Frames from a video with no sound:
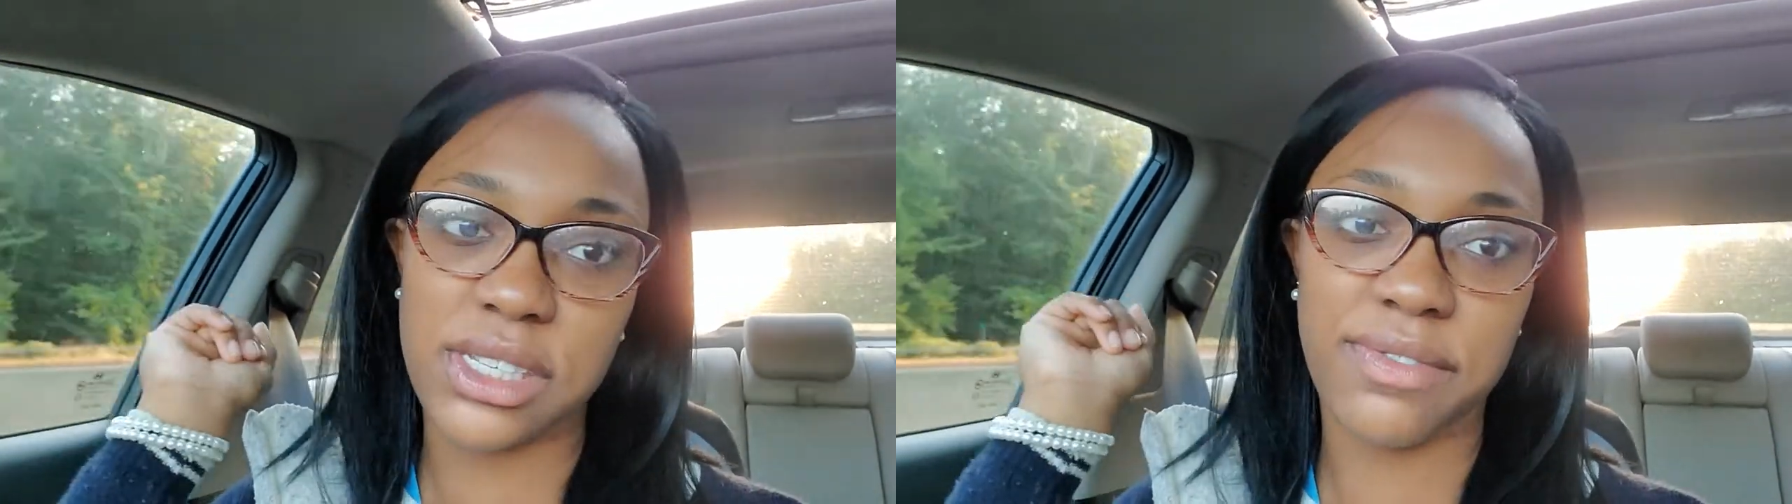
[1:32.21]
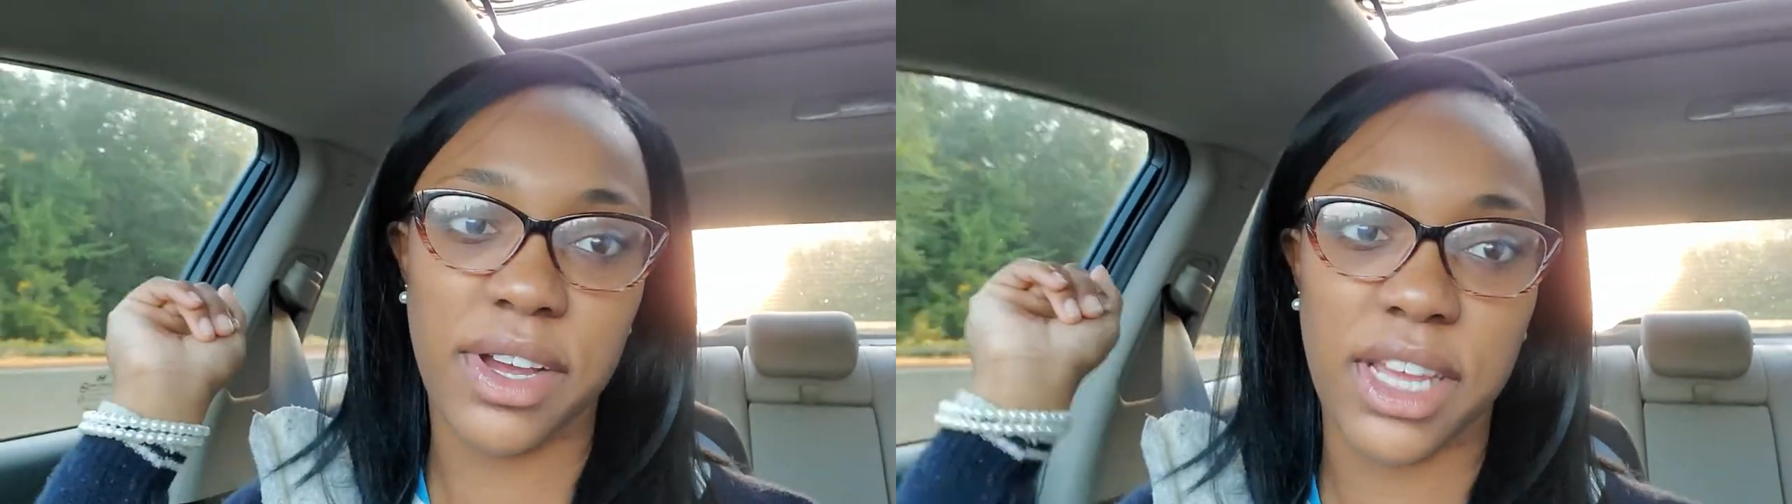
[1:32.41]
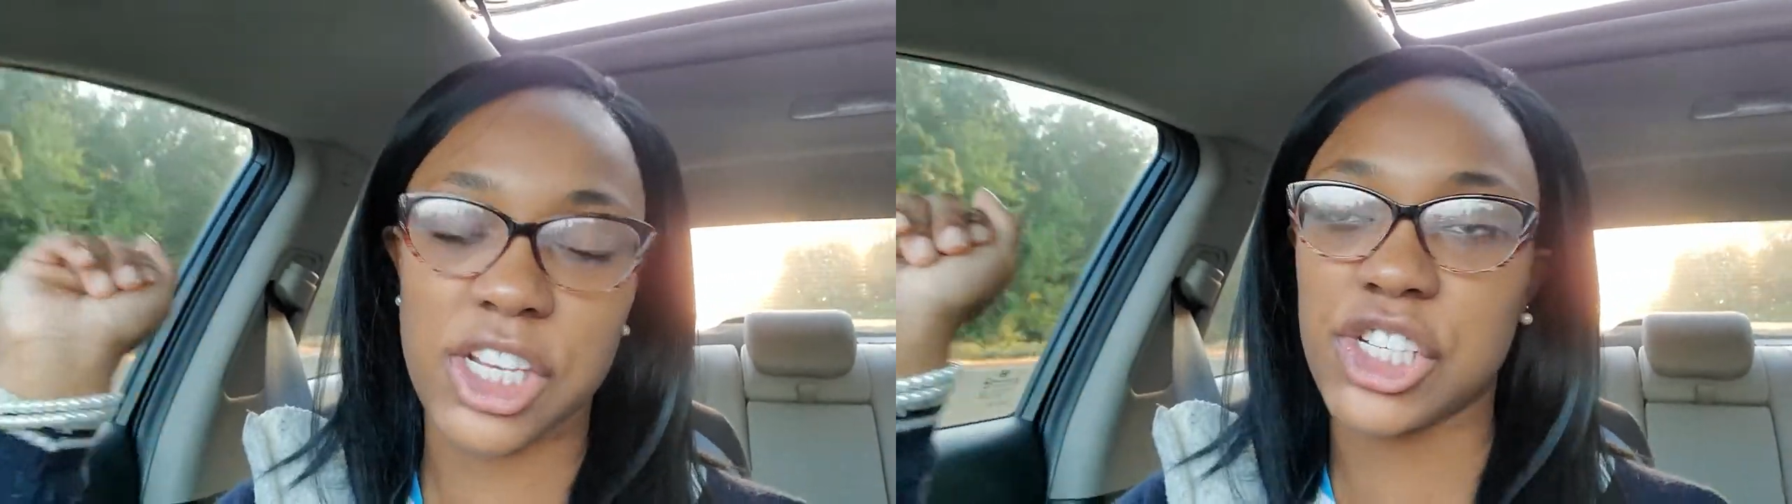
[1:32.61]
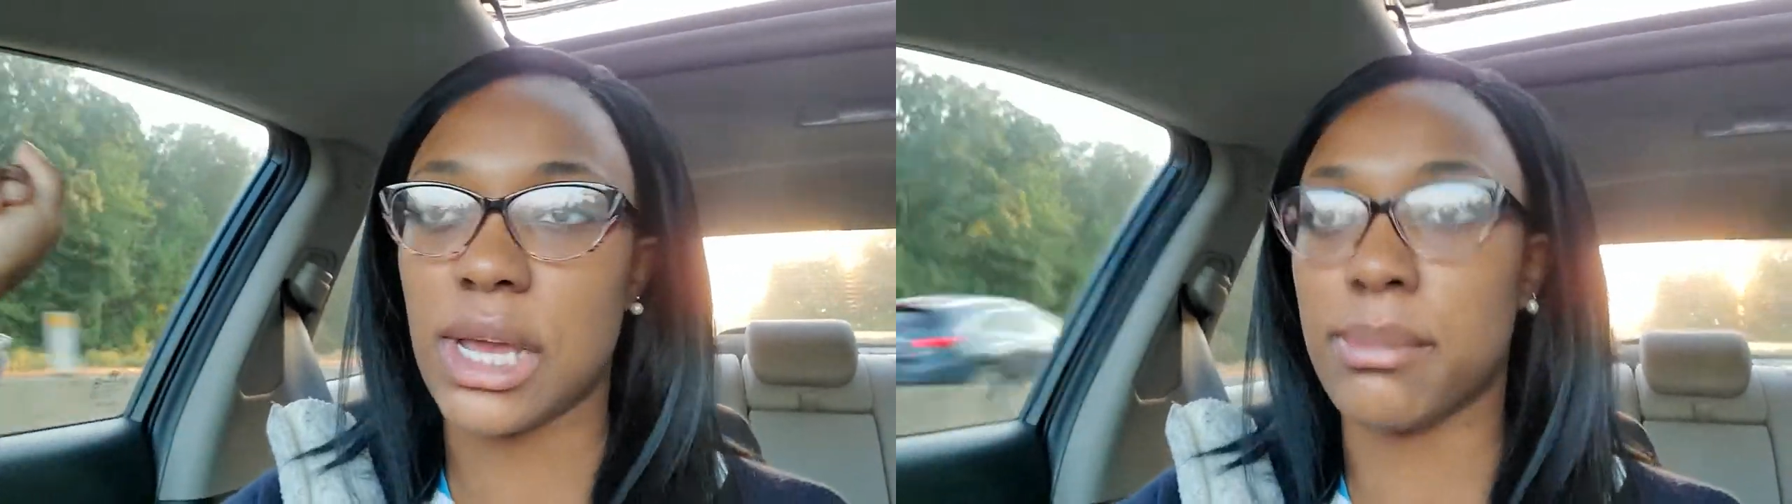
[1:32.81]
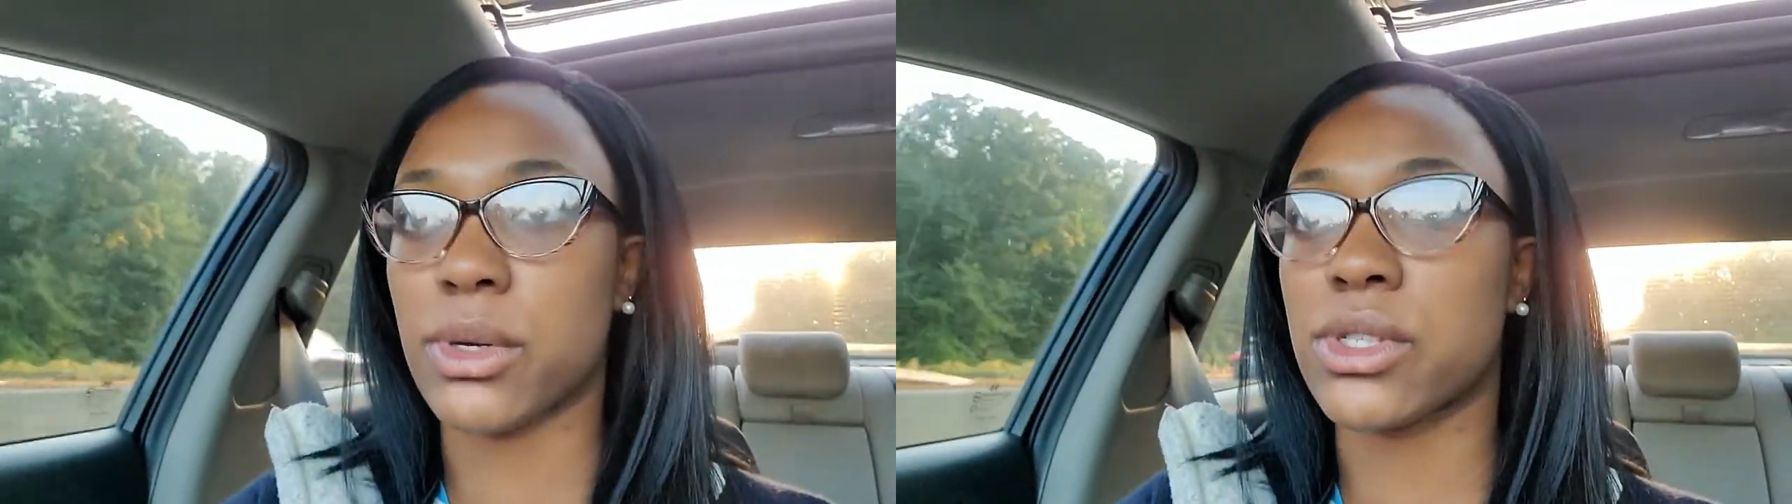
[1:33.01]
in fucking
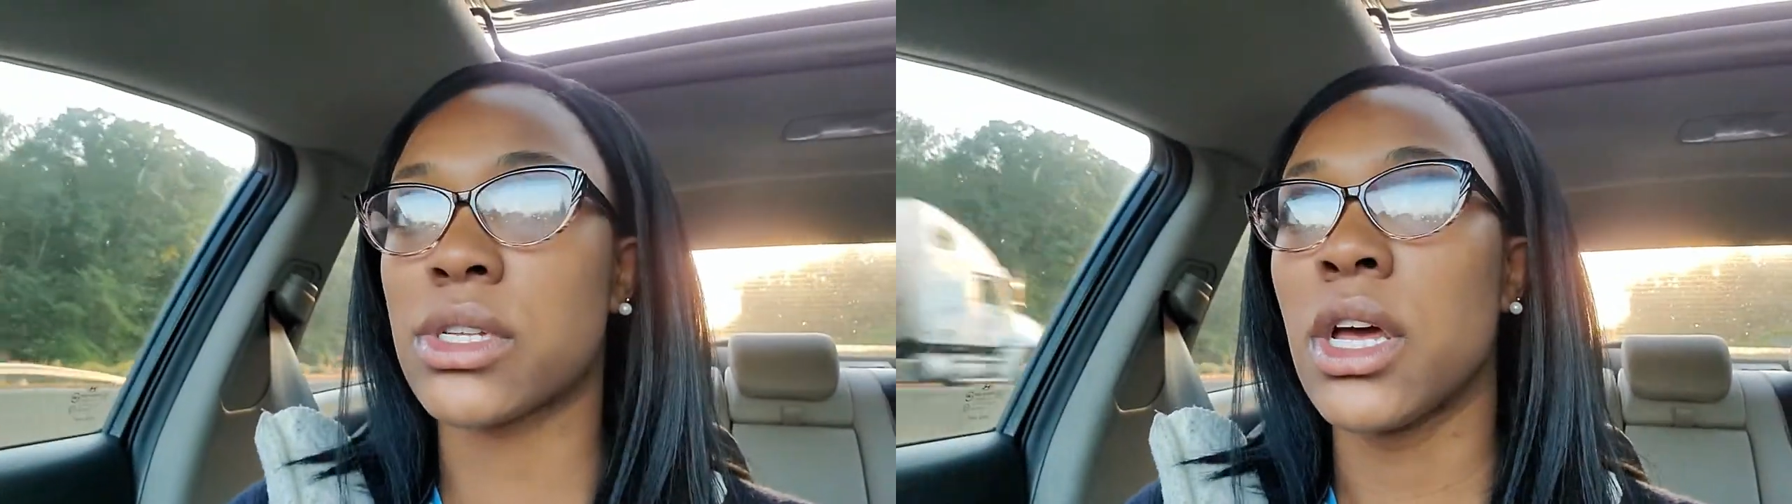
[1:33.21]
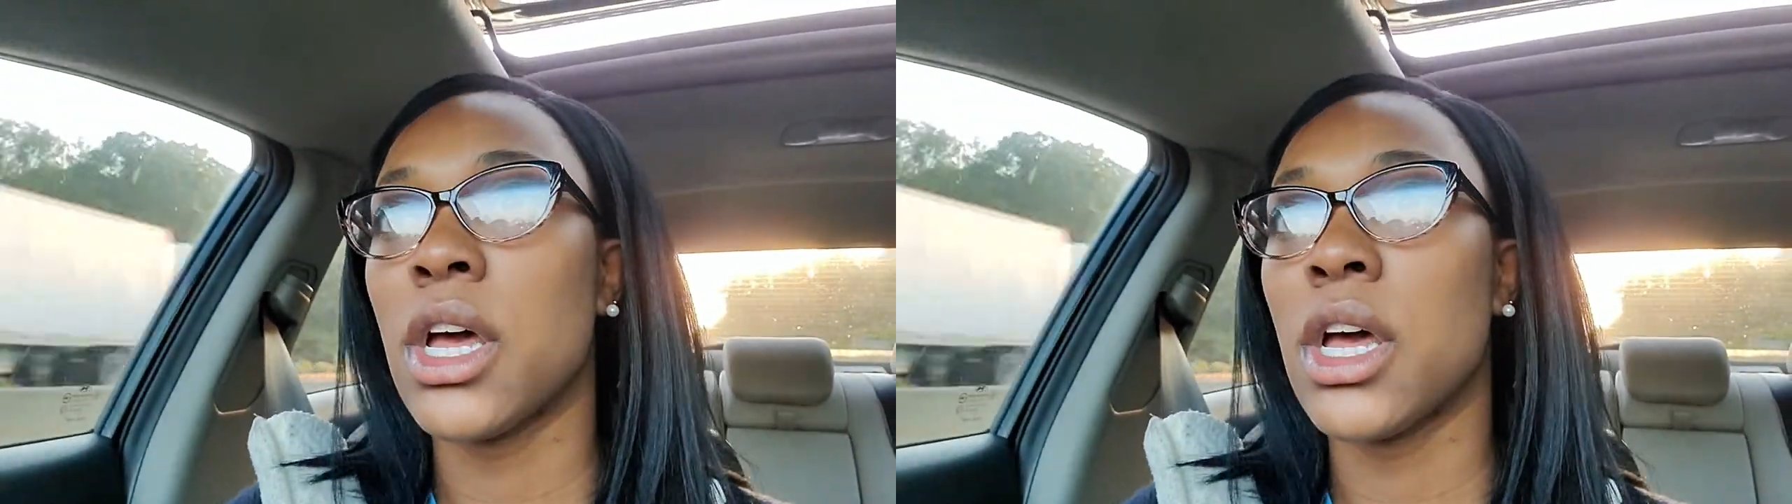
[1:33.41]
shambles.